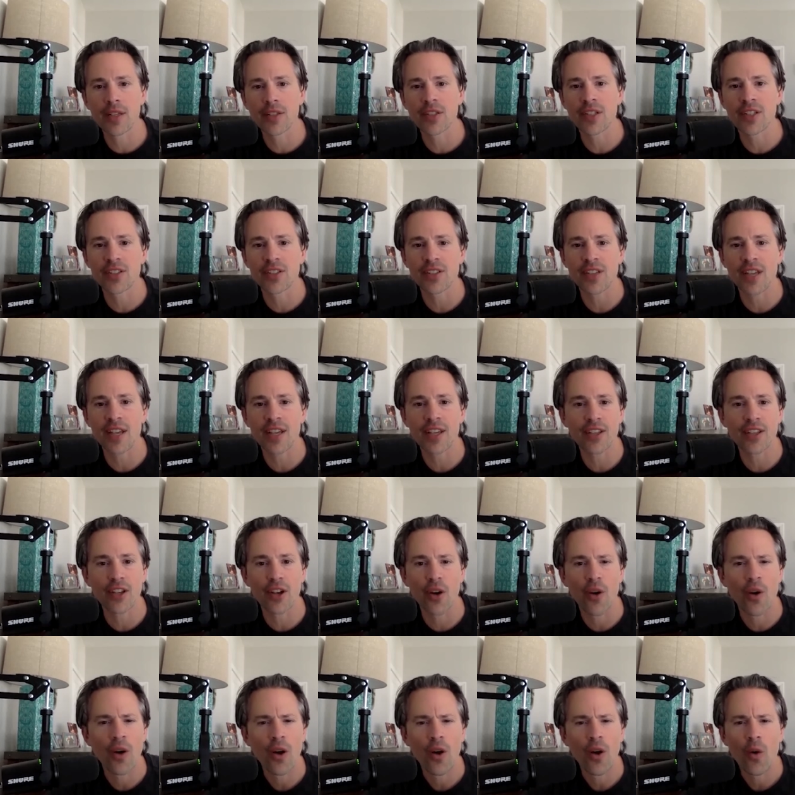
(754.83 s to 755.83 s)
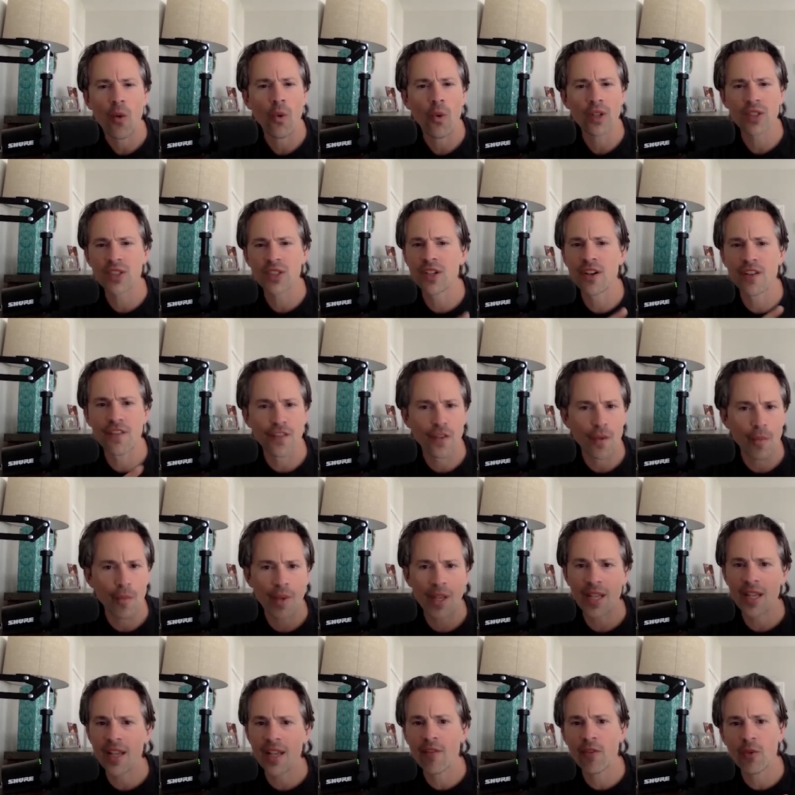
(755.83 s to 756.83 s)
It's like, what's in it for
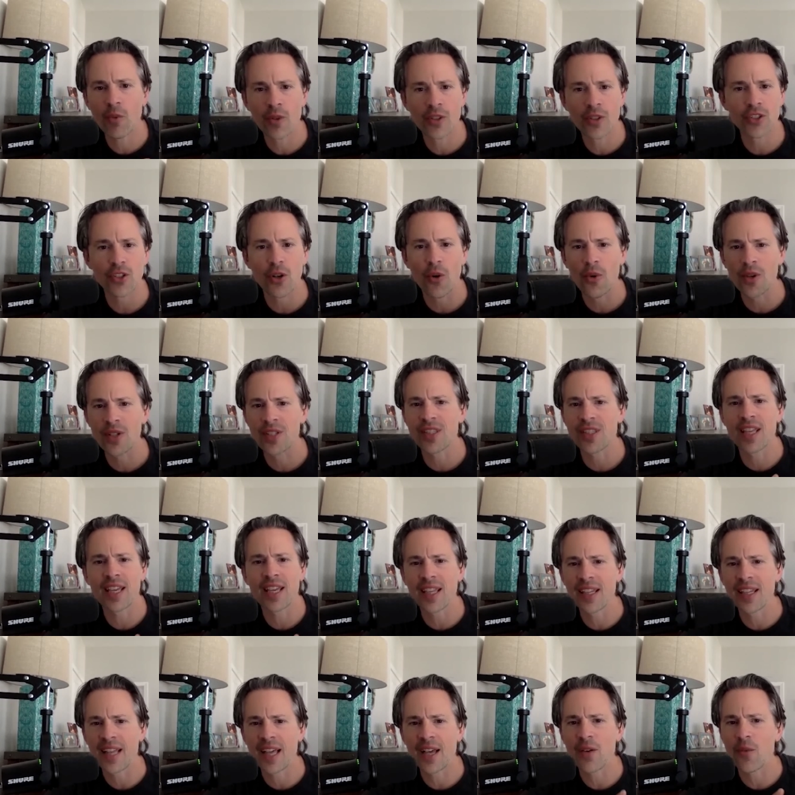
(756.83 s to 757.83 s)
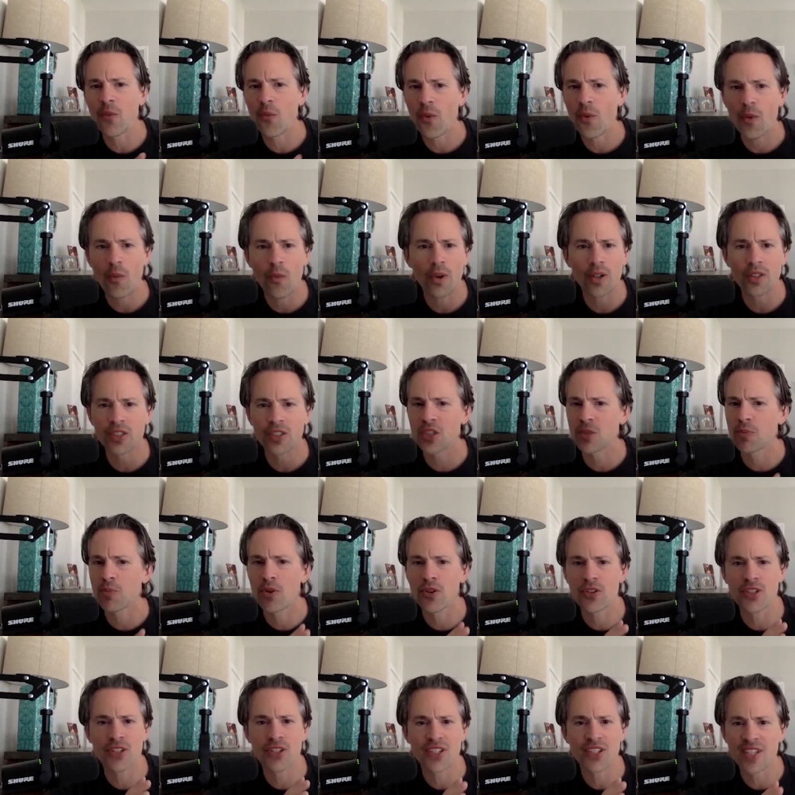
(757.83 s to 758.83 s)
me? Everyone's always thinking like, what's this
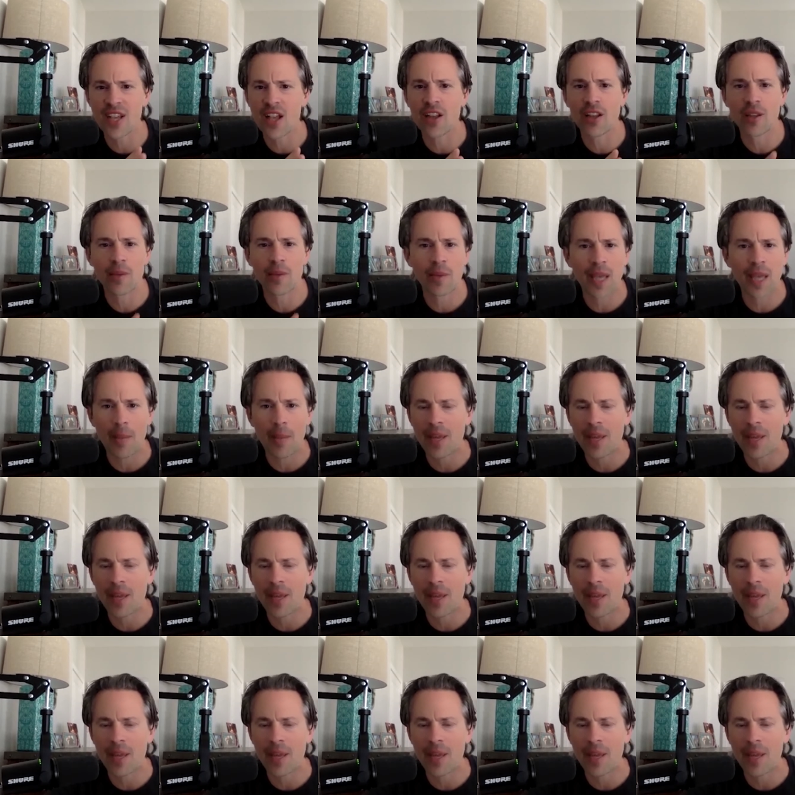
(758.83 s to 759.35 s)
person selling me?